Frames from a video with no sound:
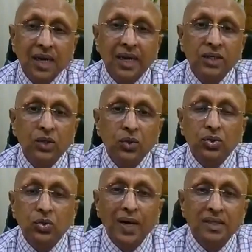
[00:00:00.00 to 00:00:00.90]
and he
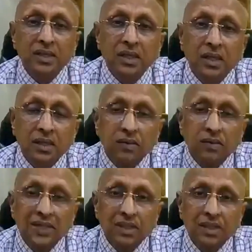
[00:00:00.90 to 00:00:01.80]
used to answer her
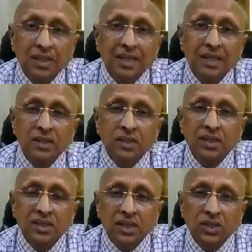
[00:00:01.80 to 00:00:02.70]
questions, and this
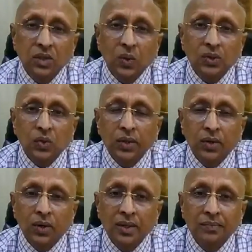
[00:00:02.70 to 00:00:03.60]
discussion was going
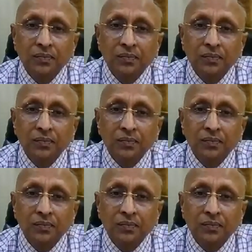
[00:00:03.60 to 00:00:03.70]
on.